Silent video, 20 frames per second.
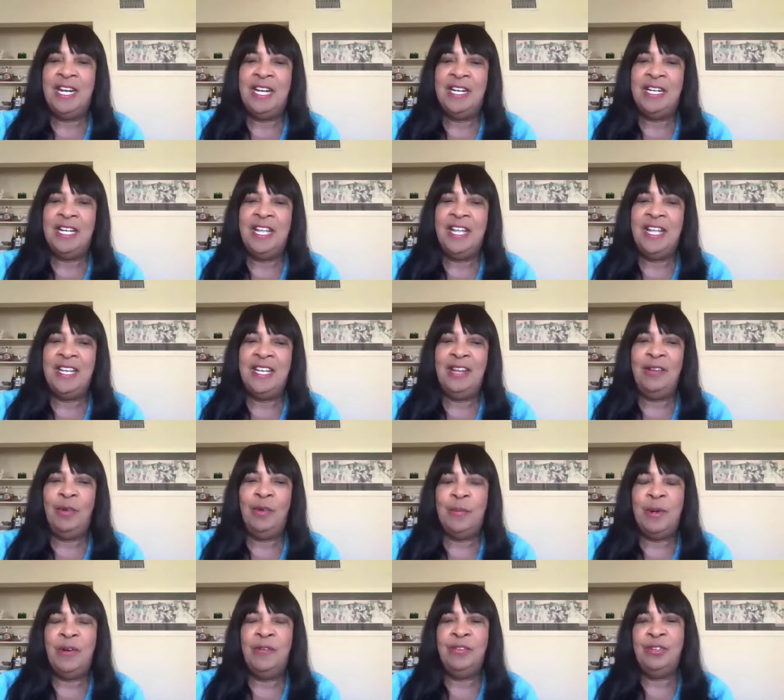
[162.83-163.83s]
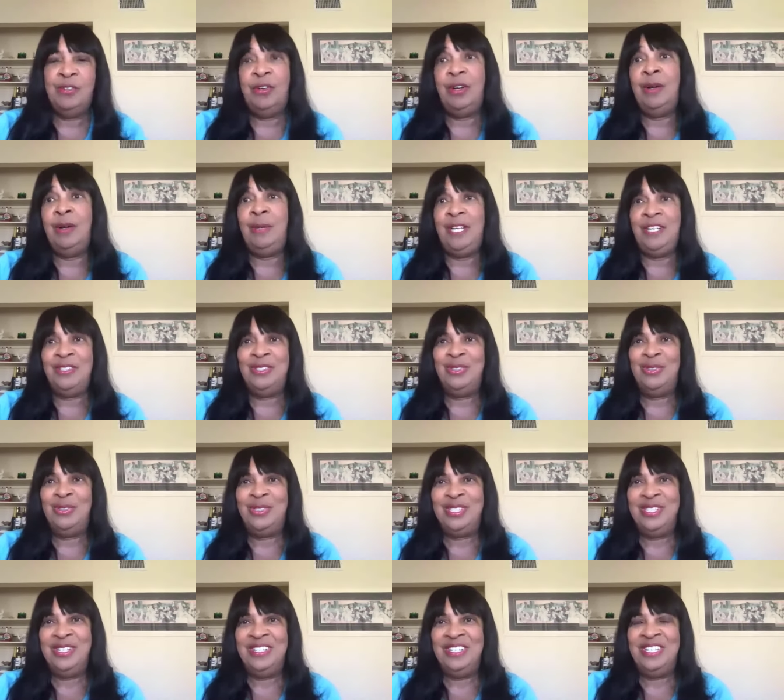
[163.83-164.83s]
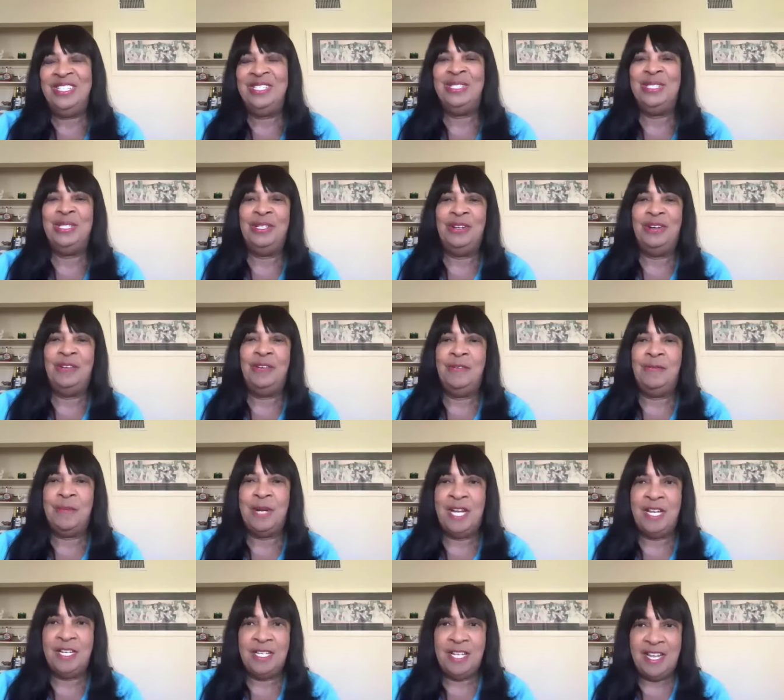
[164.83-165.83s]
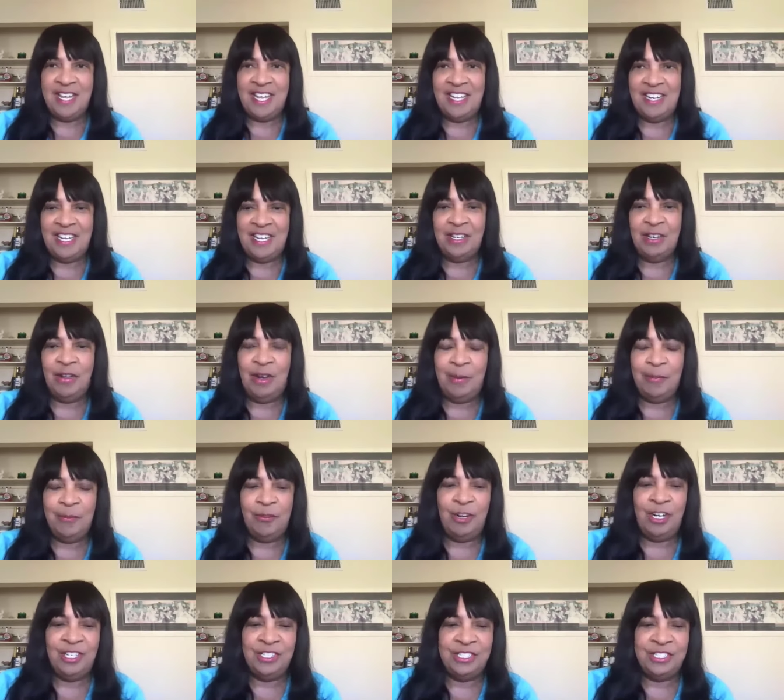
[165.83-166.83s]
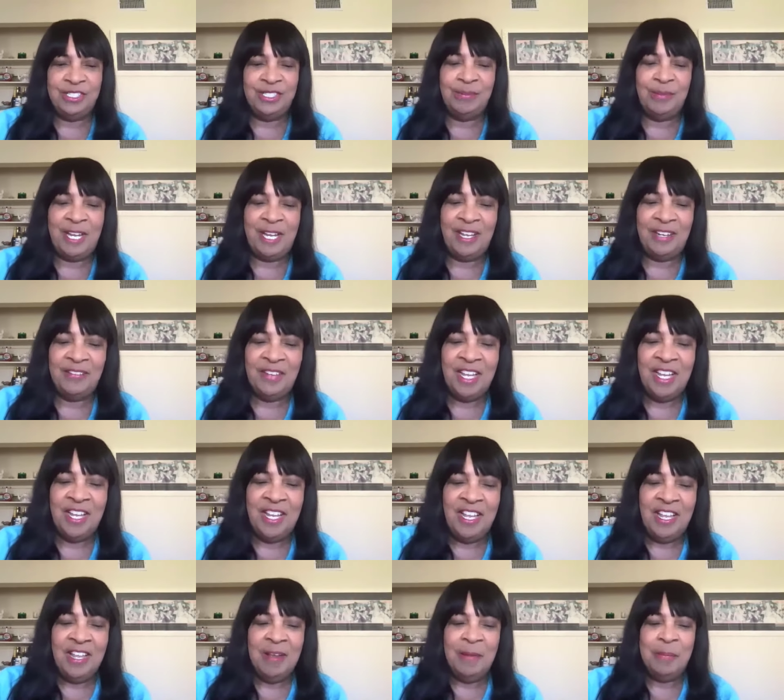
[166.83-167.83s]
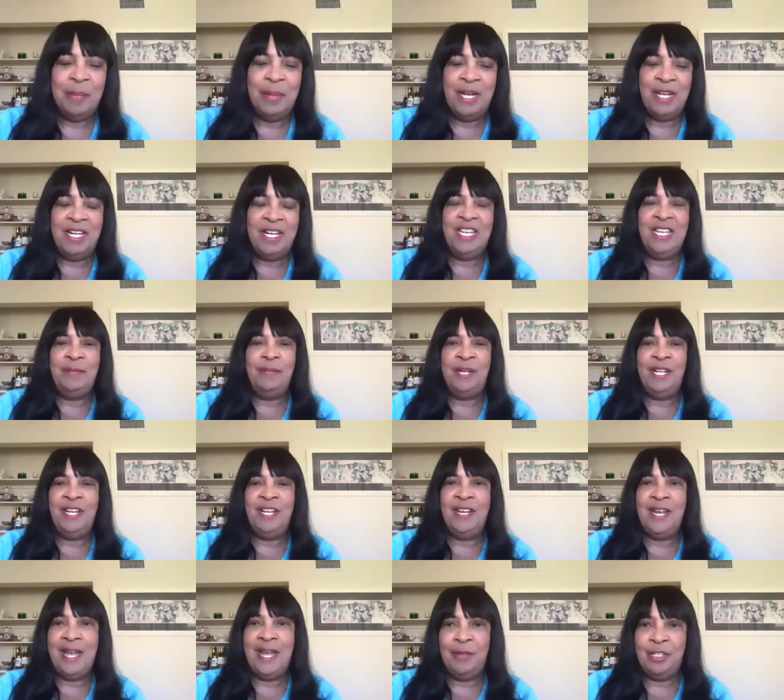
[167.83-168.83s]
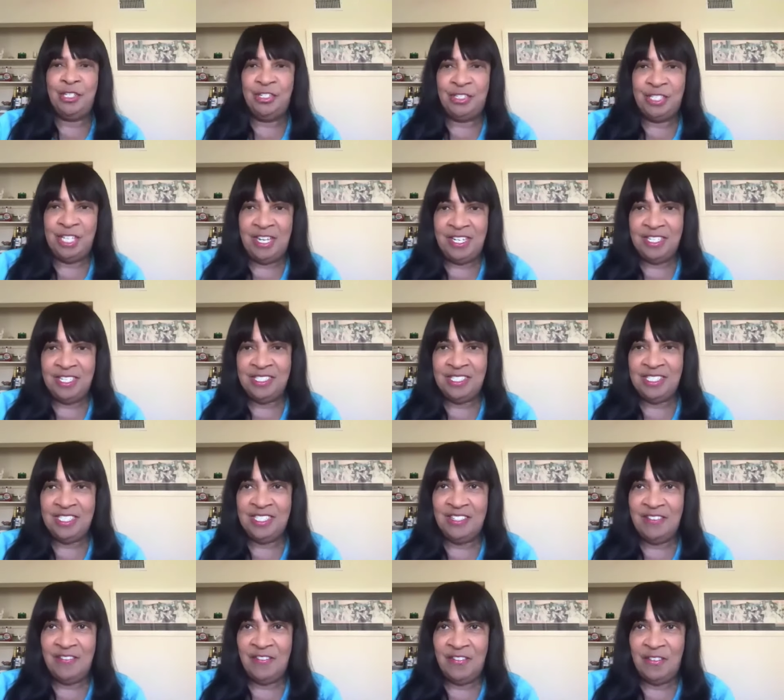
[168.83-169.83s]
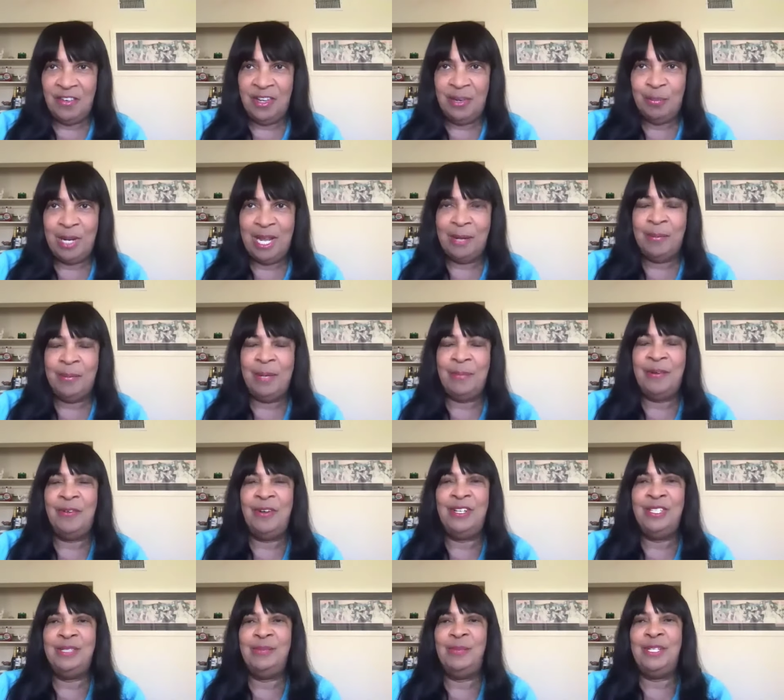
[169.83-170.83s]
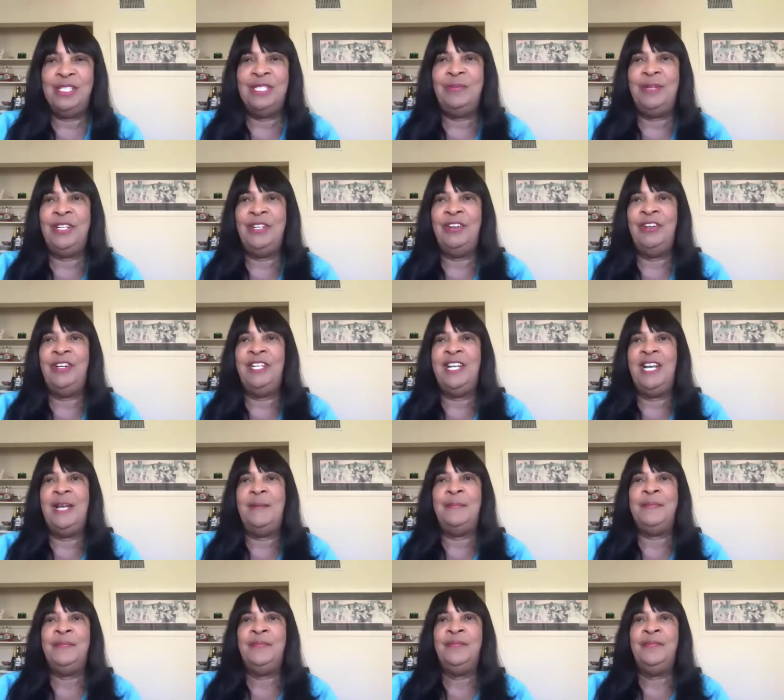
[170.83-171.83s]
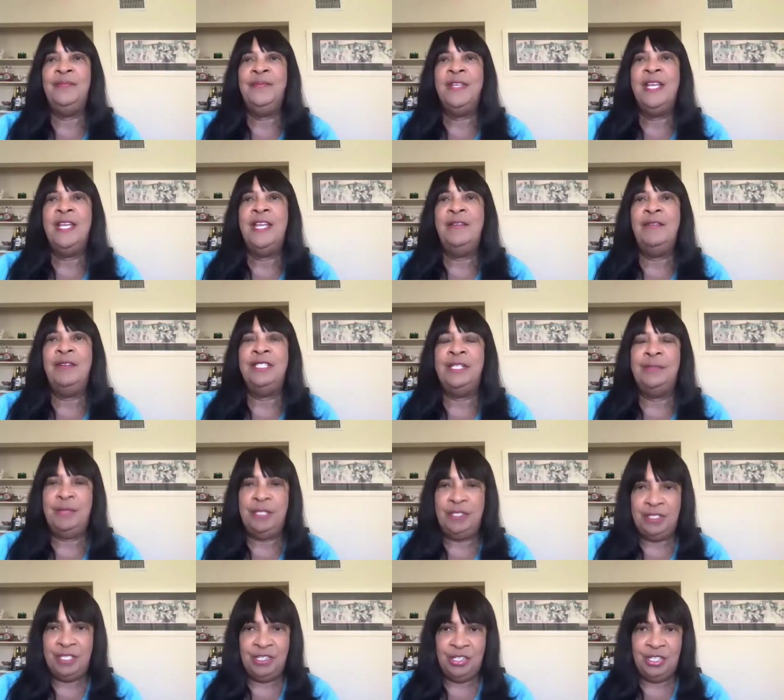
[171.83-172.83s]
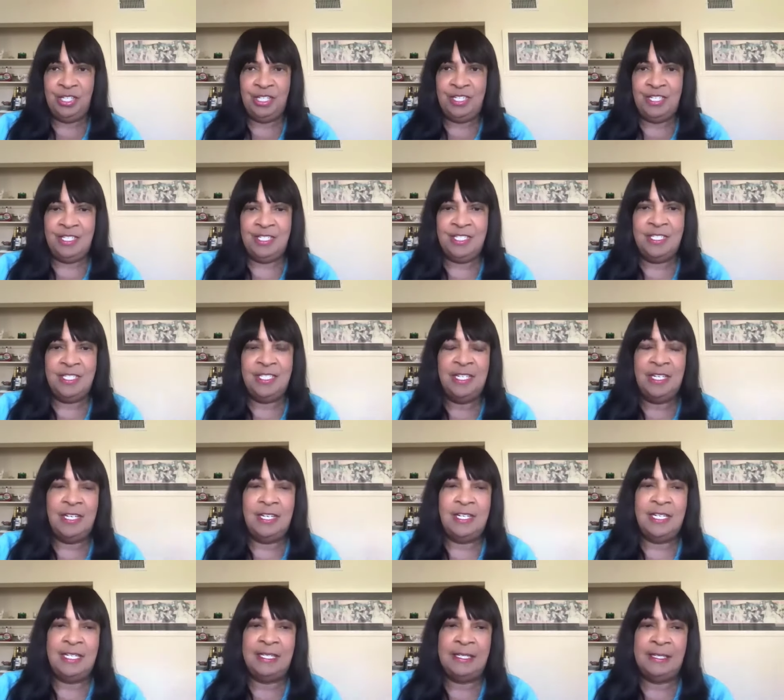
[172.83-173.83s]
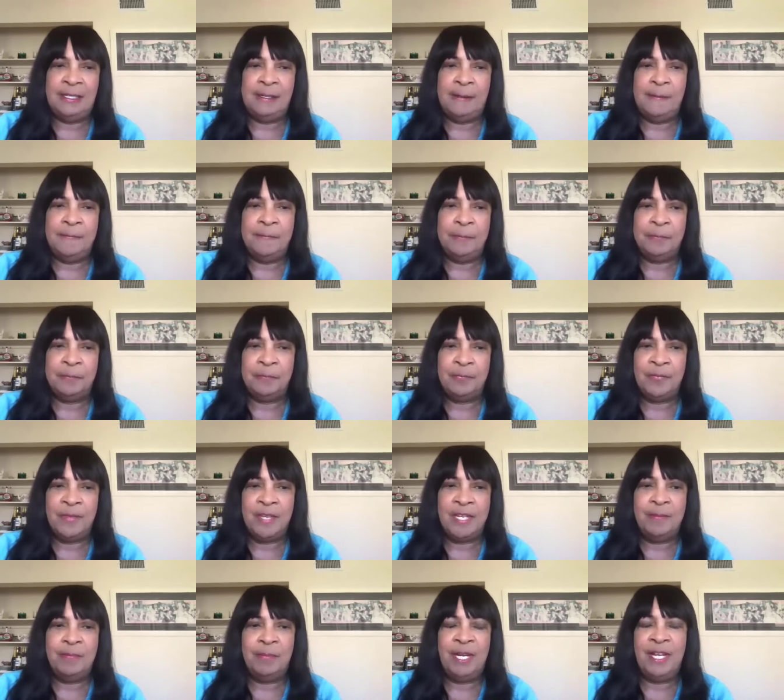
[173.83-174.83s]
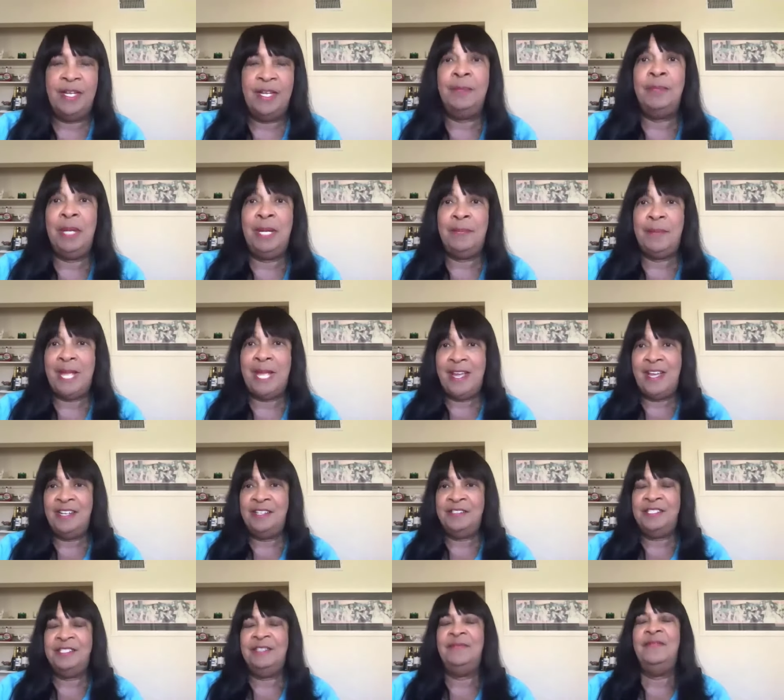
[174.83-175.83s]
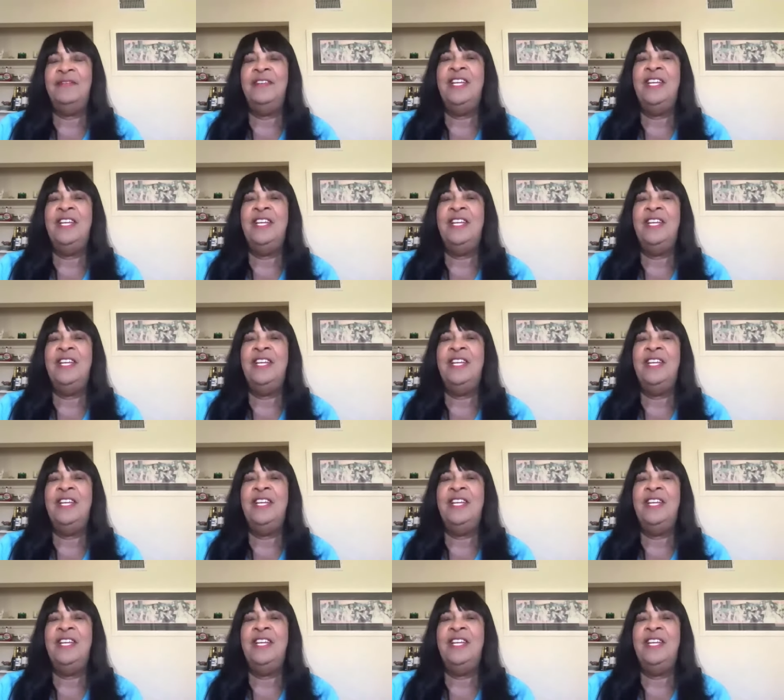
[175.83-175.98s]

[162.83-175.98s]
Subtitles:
And they were both trailblazers. So my dad, I call him the Renaissance man, but he played amateur tennis when Black people weren't supposed to be doing that. He was a musician, played in big bands.